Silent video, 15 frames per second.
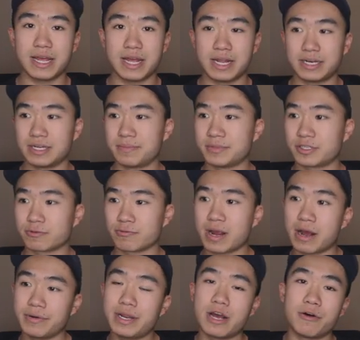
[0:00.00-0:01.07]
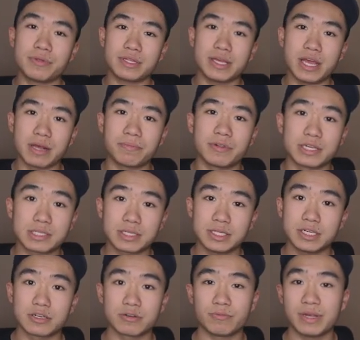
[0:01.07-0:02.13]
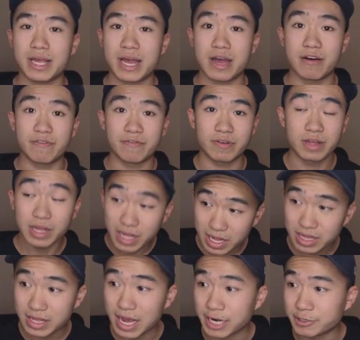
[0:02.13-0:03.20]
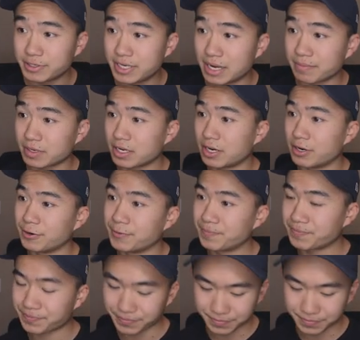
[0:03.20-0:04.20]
And um, to round out the A-plus tier, we have Thatcher Demko.